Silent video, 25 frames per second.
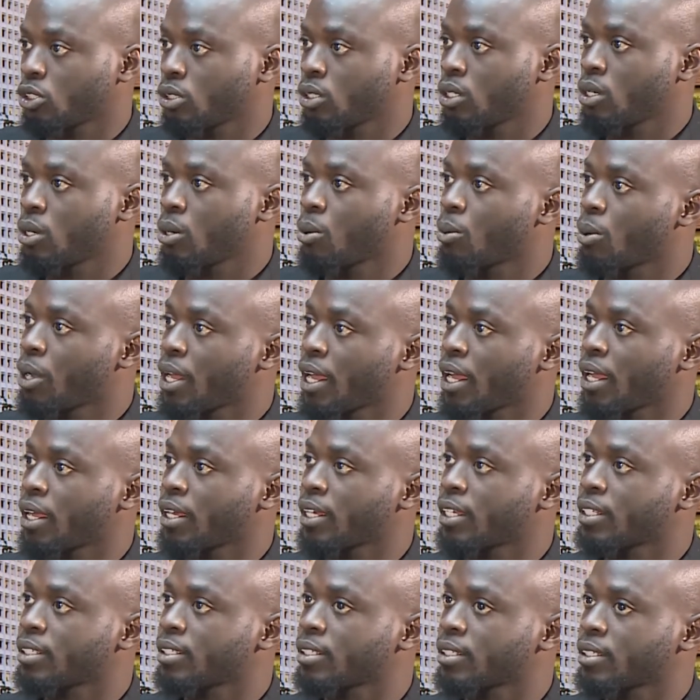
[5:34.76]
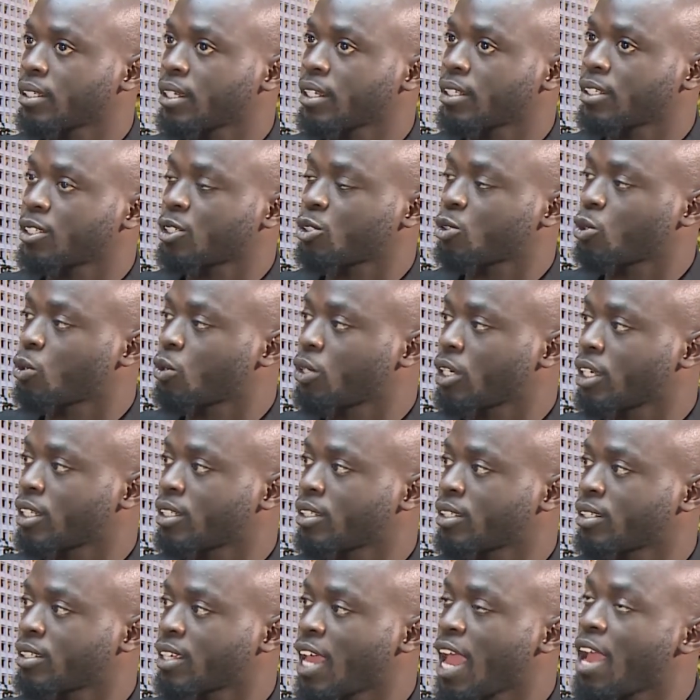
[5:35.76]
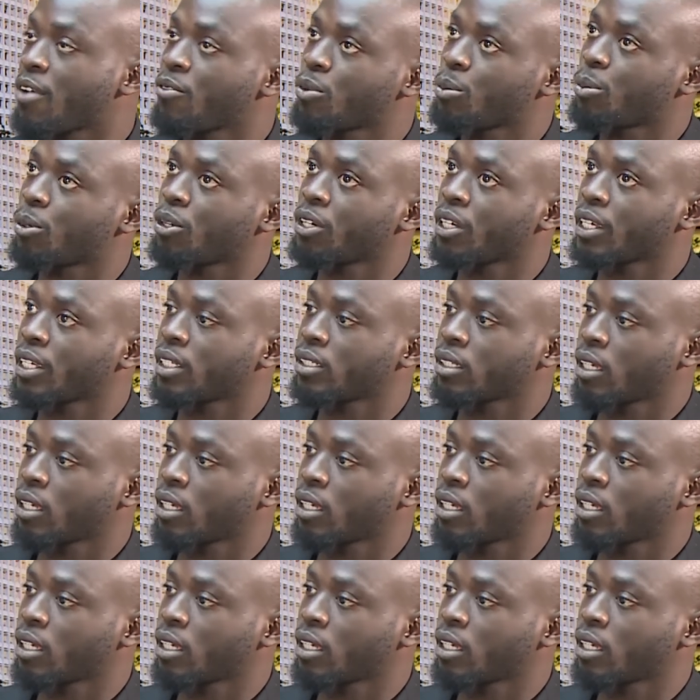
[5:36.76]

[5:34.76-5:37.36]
where it's everybody is